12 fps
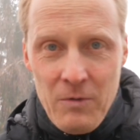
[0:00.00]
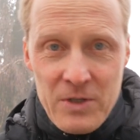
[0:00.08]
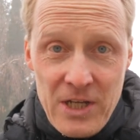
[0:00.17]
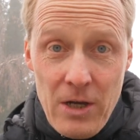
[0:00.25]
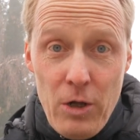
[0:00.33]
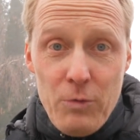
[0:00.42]

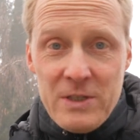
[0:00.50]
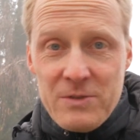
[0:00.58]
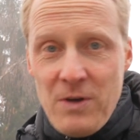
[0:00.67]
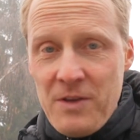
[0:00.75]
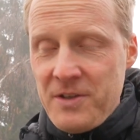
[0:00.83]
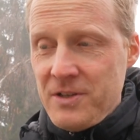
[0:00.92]
which I always
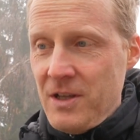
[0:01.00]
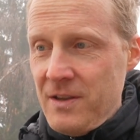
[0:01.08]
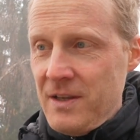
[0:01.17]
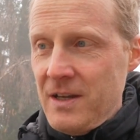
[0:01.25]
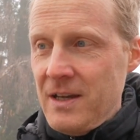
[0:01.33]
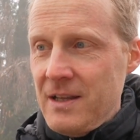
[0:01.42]
wanted
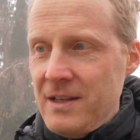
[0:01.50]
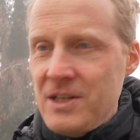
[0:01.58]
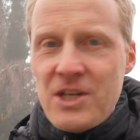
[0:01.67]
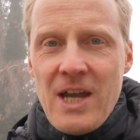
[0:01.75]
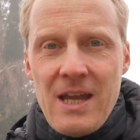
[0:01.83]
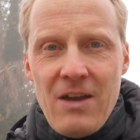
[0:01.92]
on the D
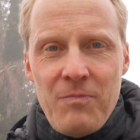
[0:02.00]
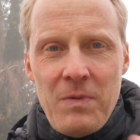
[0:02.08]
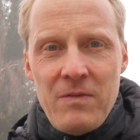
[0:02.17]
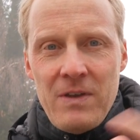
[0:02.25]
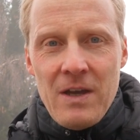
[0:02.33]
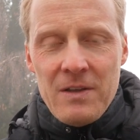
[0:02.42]
J I F
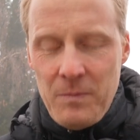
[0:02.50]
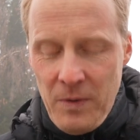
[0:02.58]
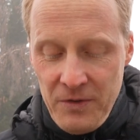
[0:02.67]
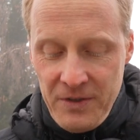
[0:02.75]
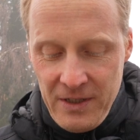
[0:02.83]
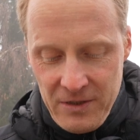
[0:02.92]
P V, on the
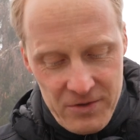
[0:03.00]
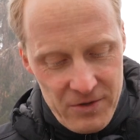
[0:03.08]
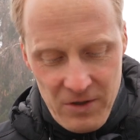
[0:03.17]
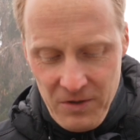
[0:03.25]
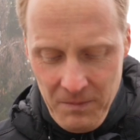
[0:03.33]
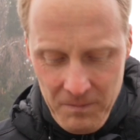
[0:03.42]
potato drone.